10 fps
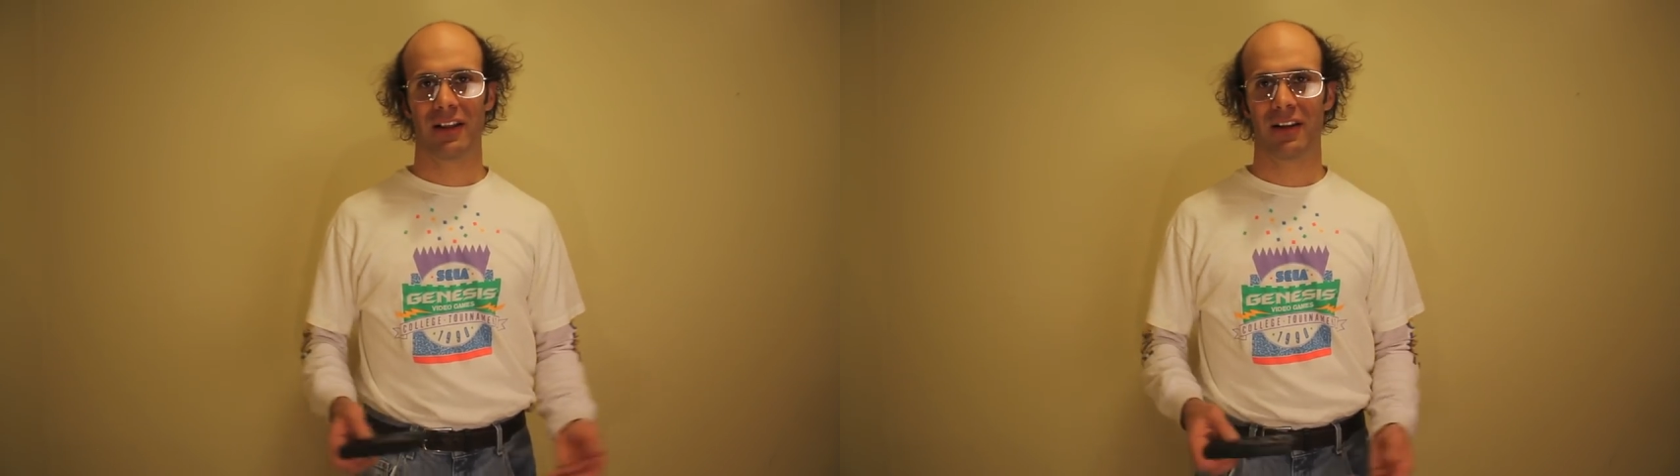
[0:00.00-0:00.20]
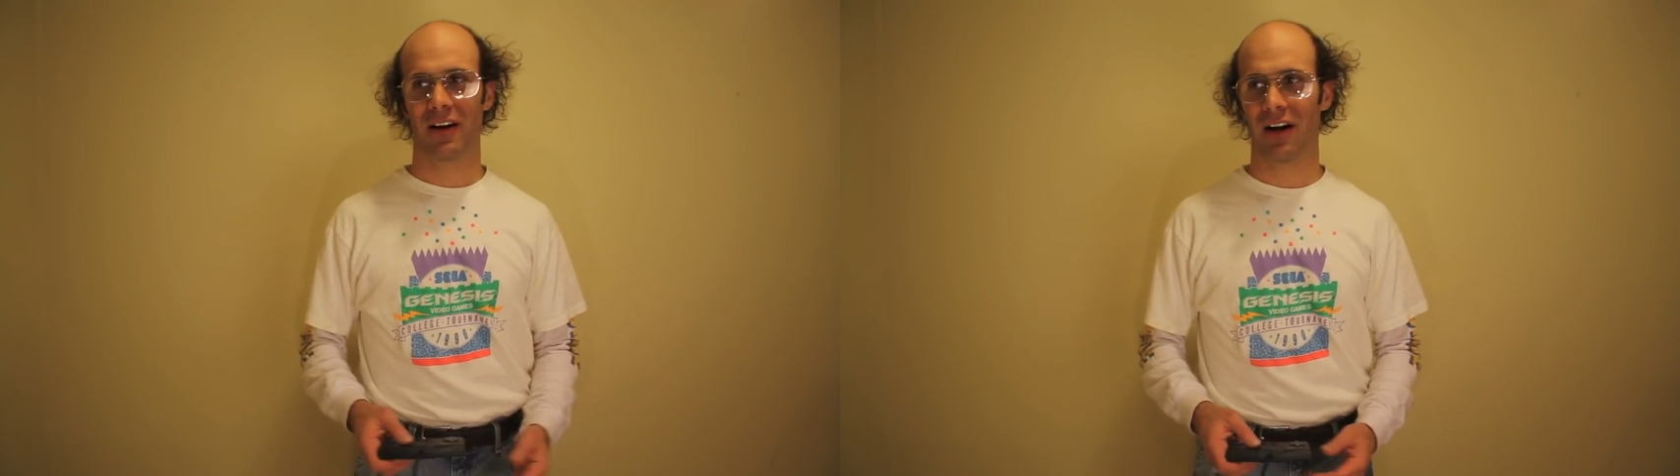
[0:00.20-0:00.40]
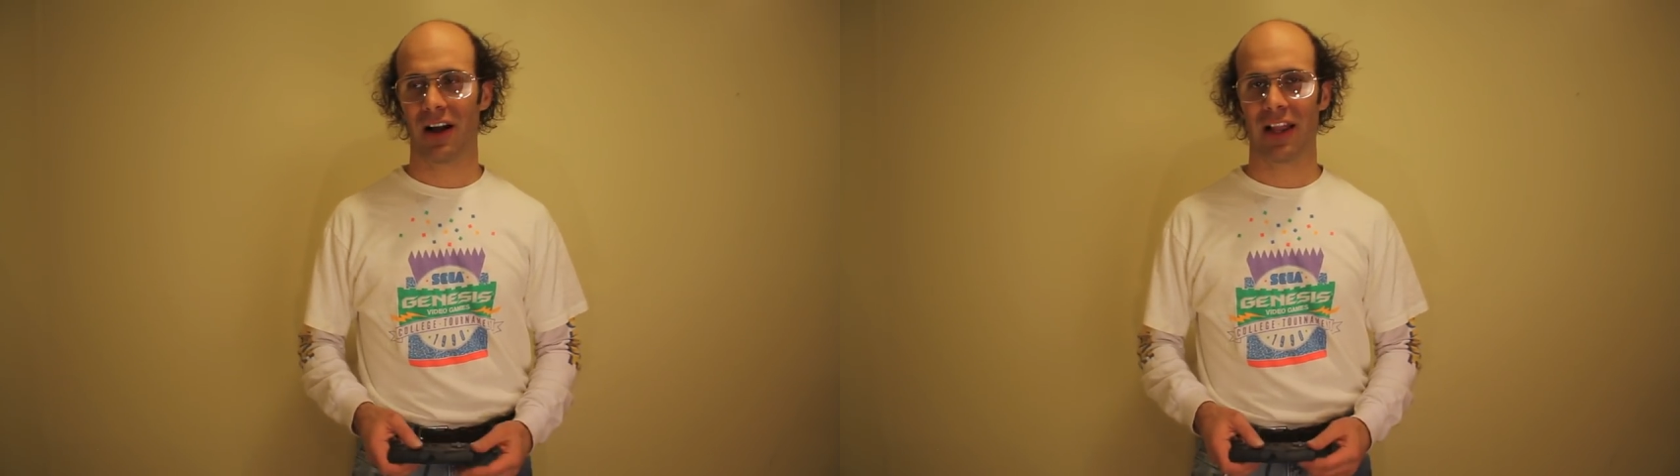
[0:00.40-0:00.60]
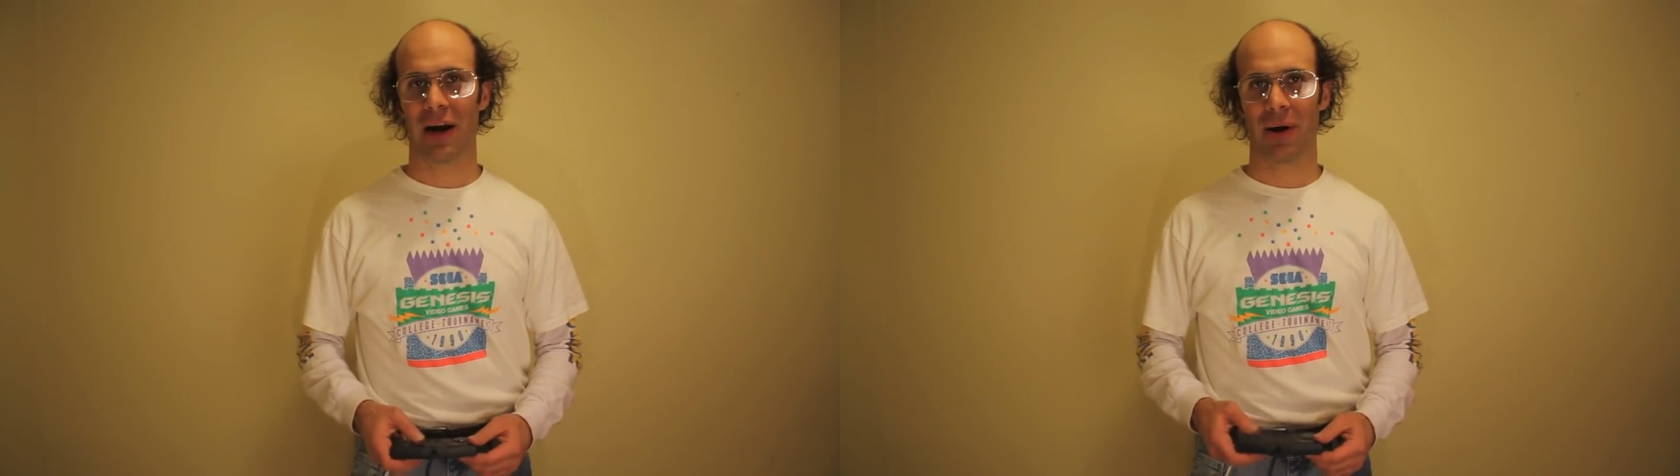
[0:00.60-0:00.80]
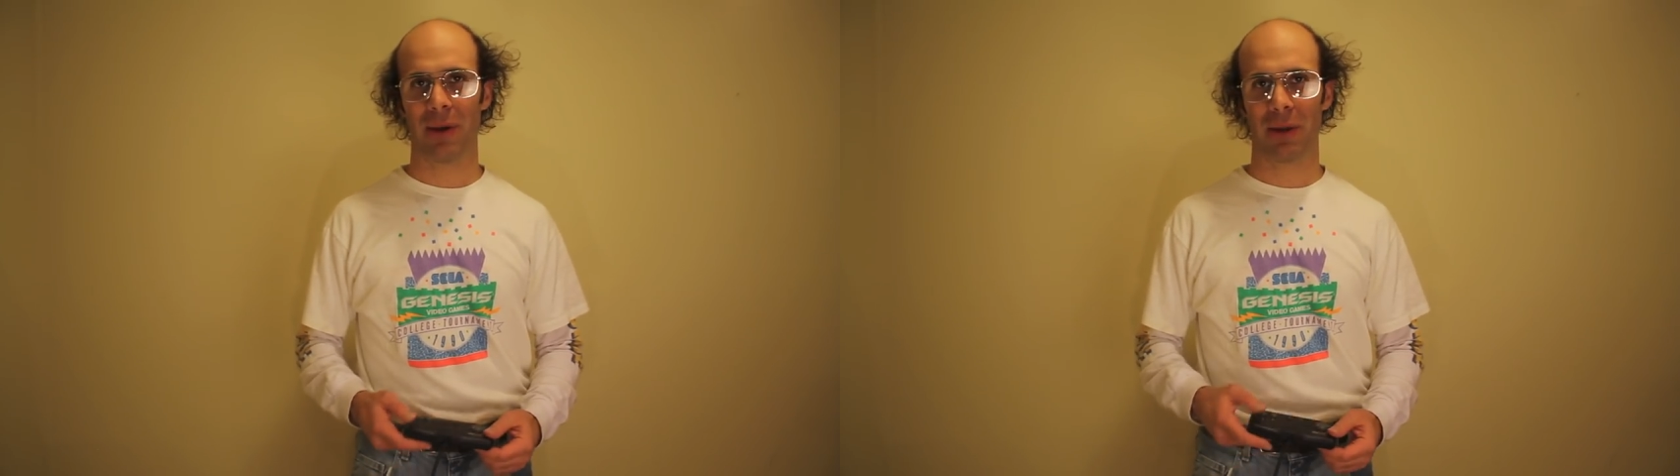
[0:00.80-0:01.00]
Uh,
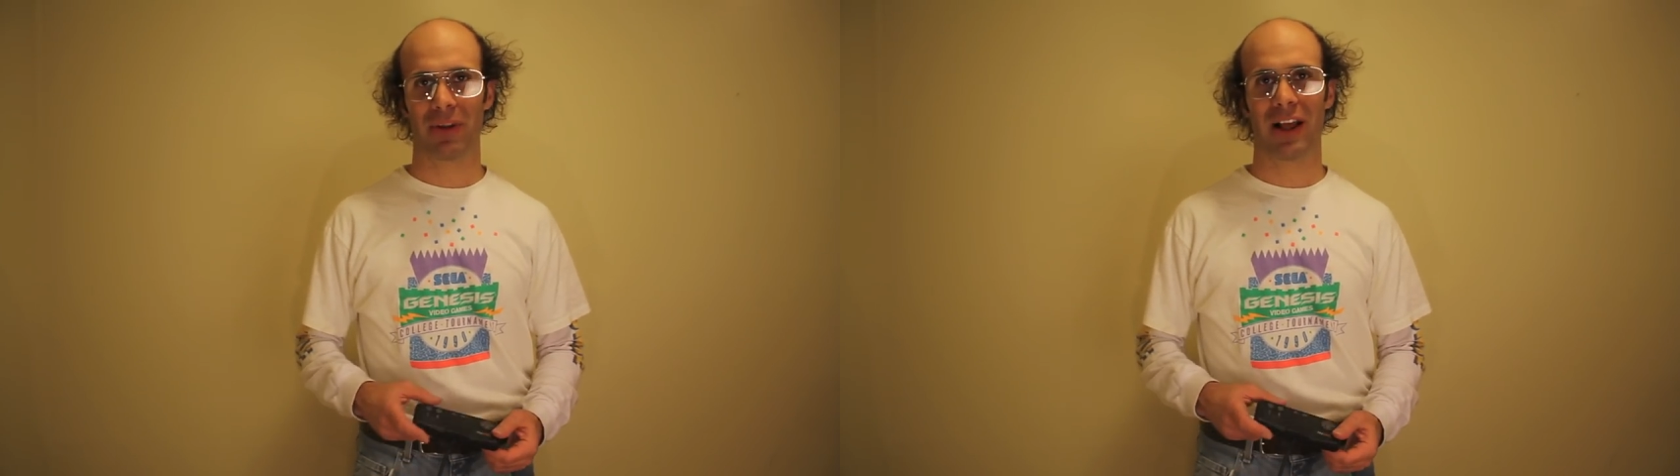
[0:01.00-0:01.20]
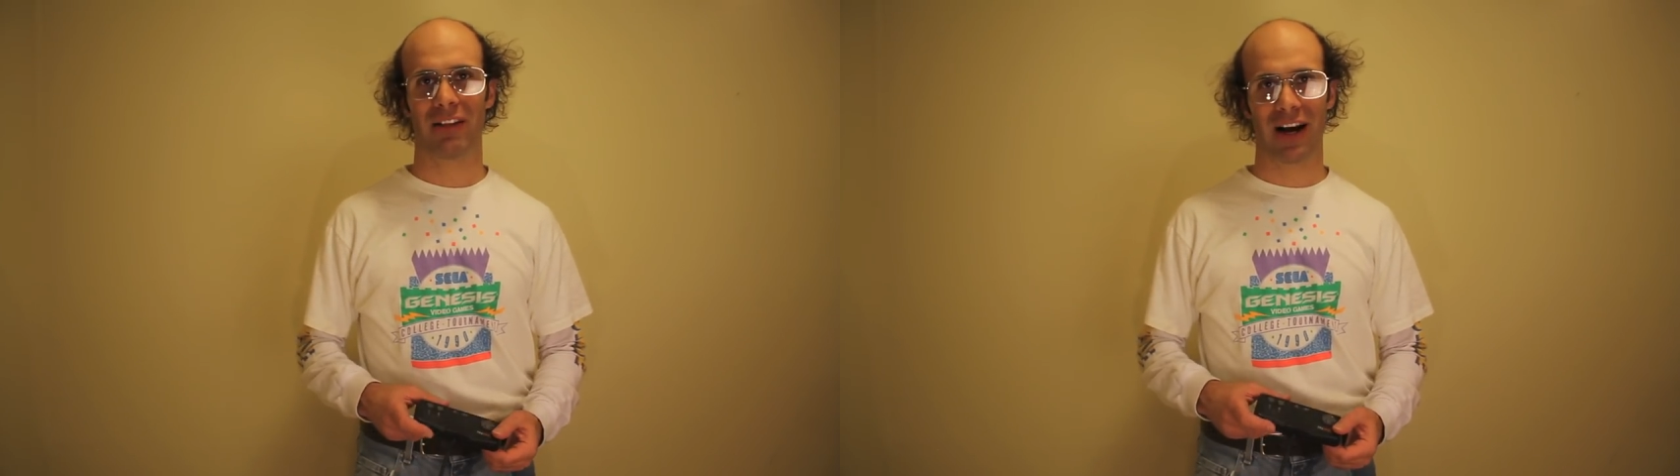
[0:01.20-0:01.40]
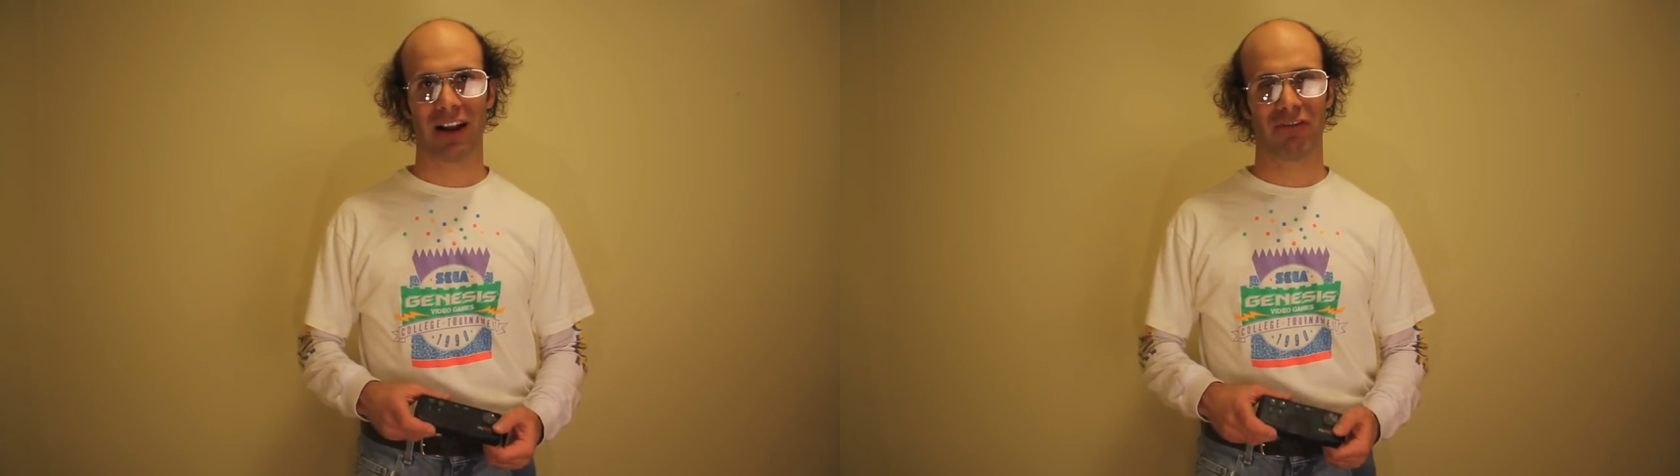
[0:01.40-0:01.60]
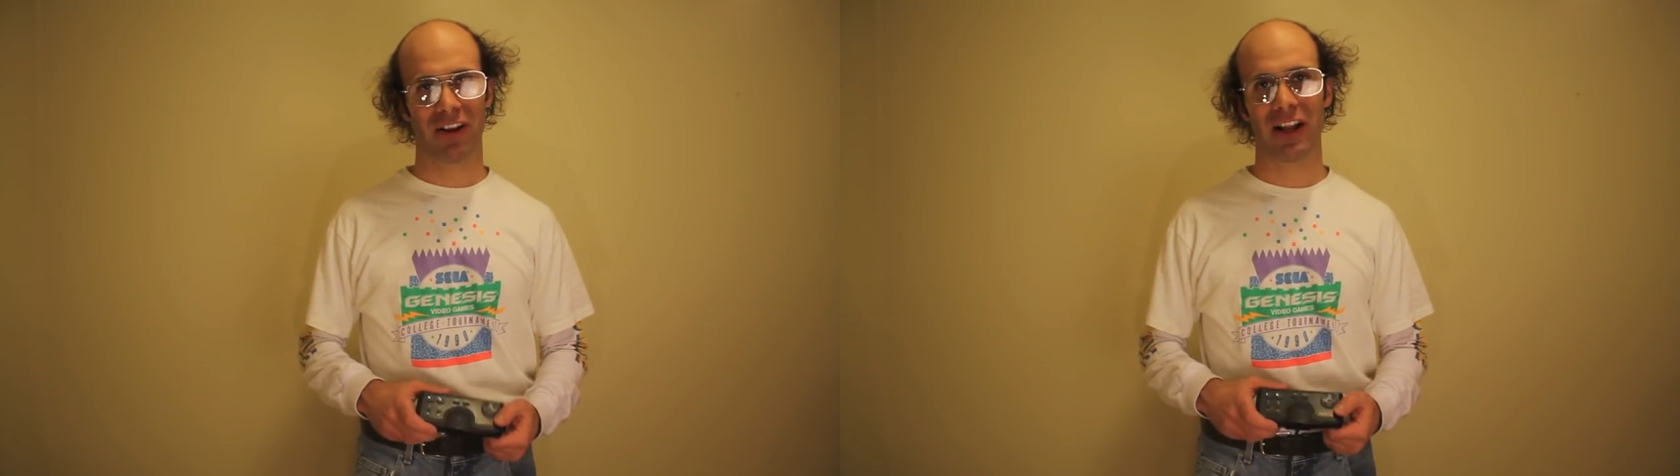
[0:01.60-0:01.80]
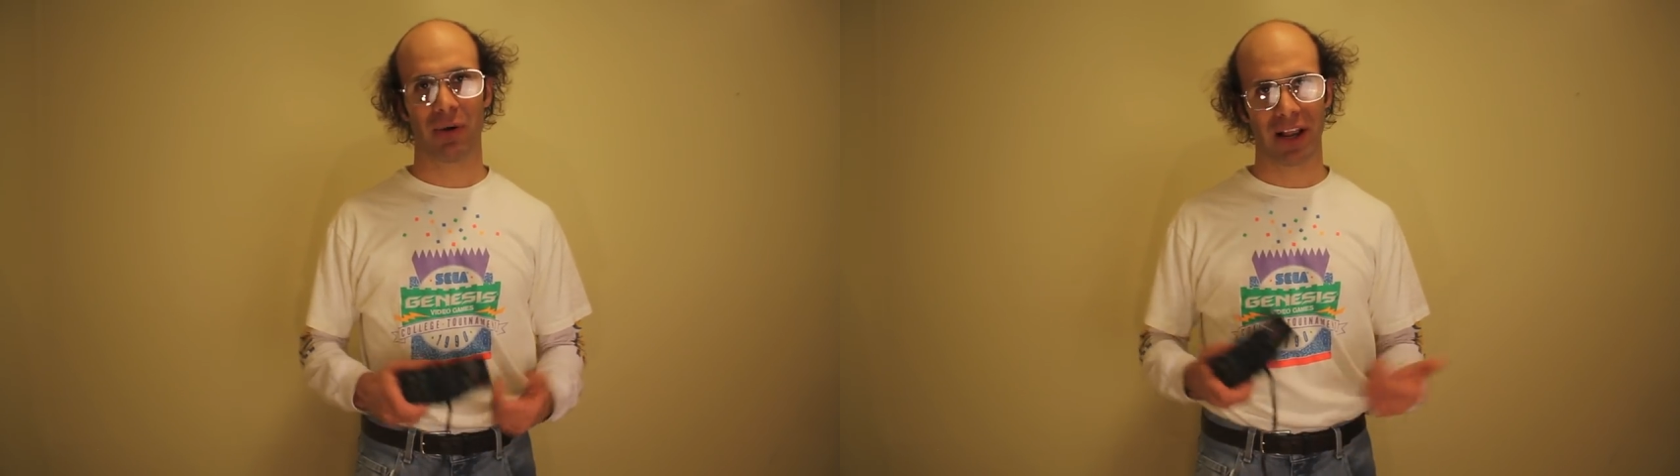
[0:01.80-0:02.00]
now, I may play a lot of
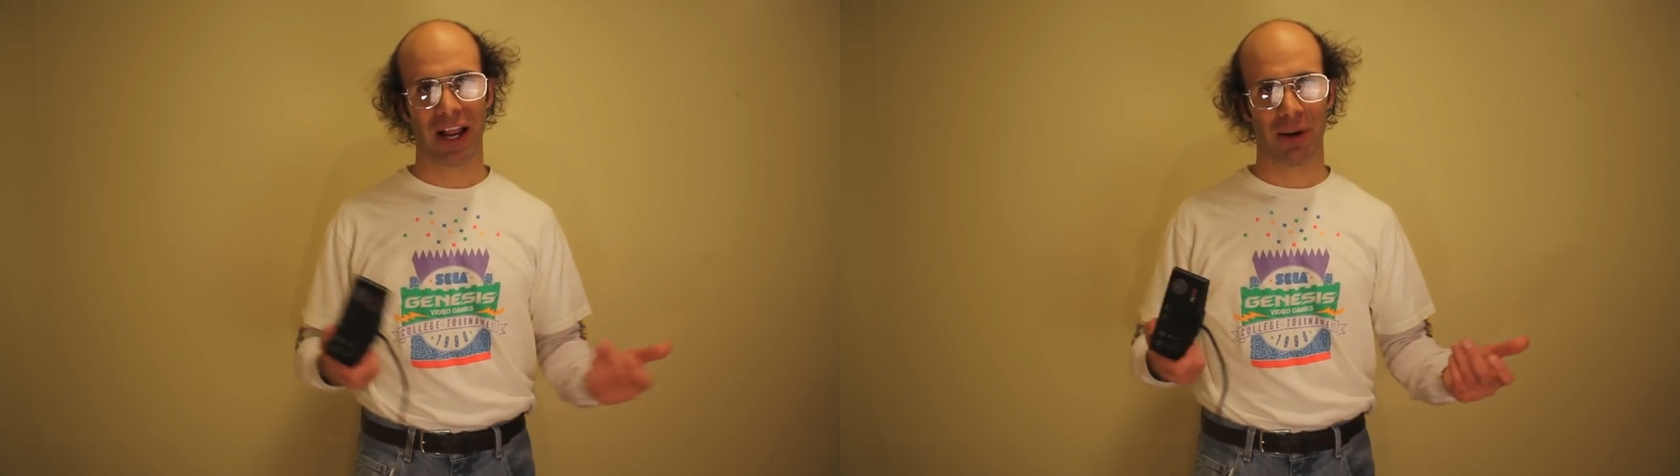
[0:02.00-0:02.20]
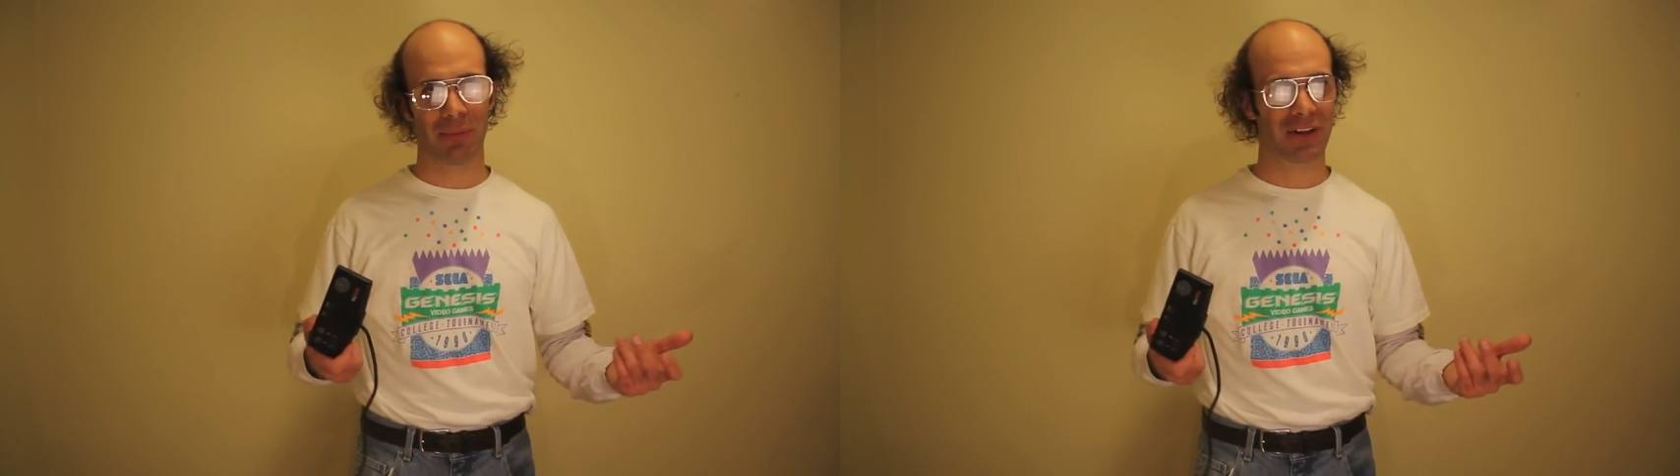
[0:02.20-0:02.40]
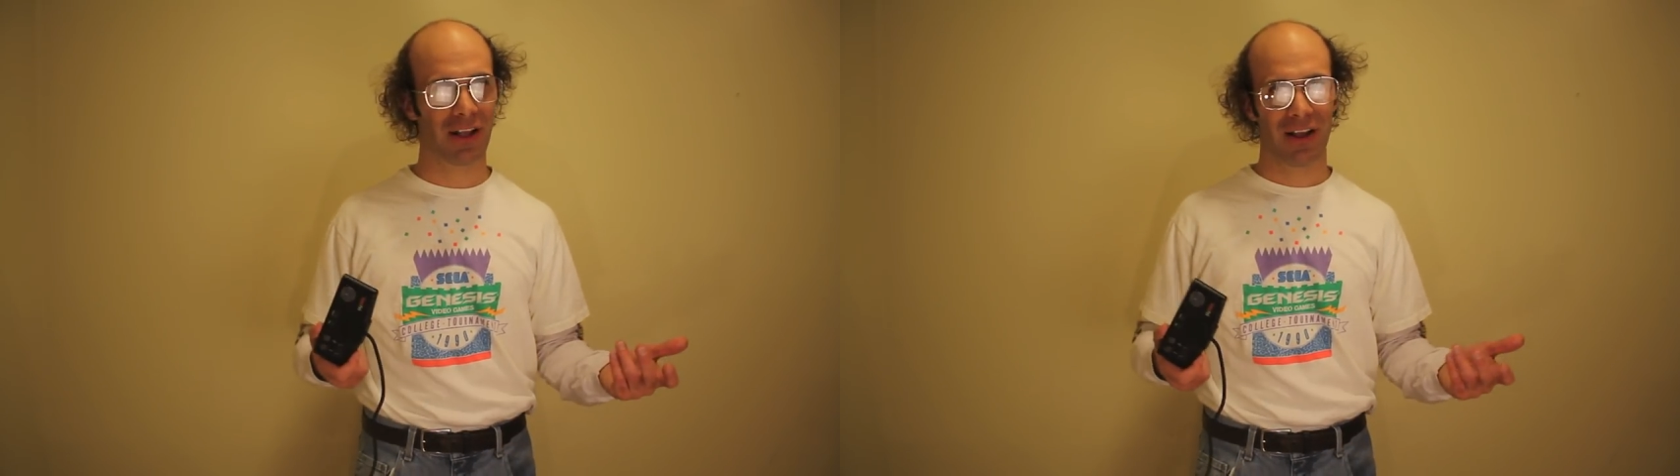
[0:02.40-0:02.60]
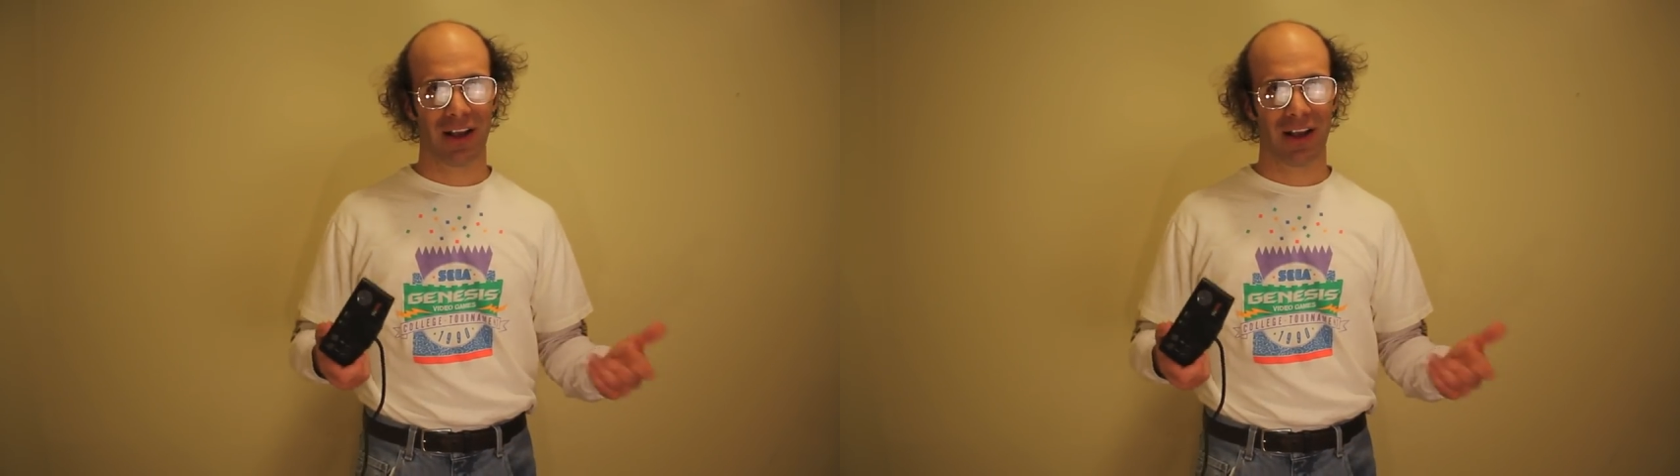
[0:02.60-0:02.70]
video games